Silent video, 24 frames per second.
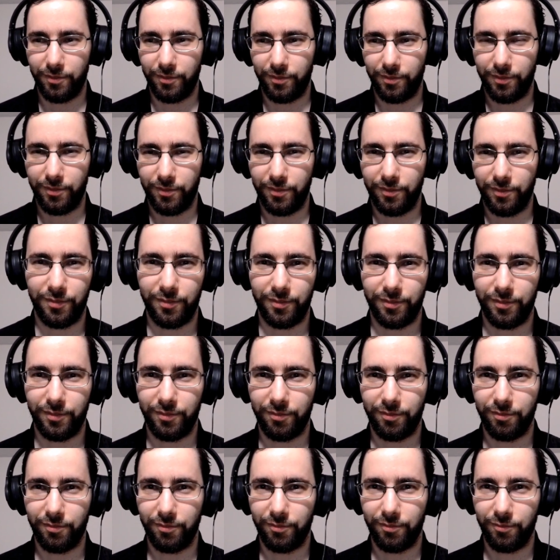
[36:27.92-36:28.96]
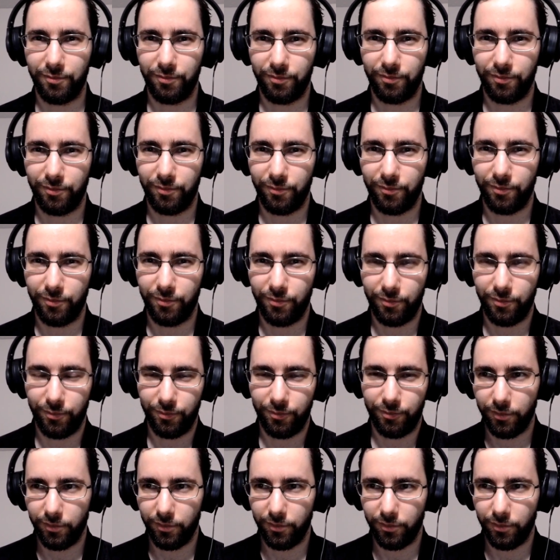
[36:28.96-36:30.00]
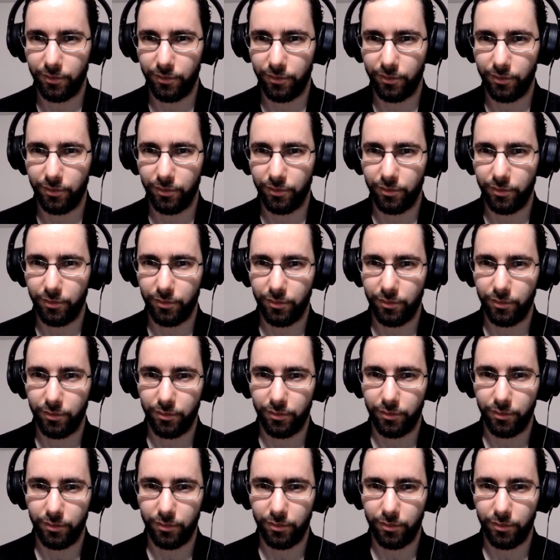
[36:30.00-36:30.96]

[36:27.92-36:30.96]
(silent)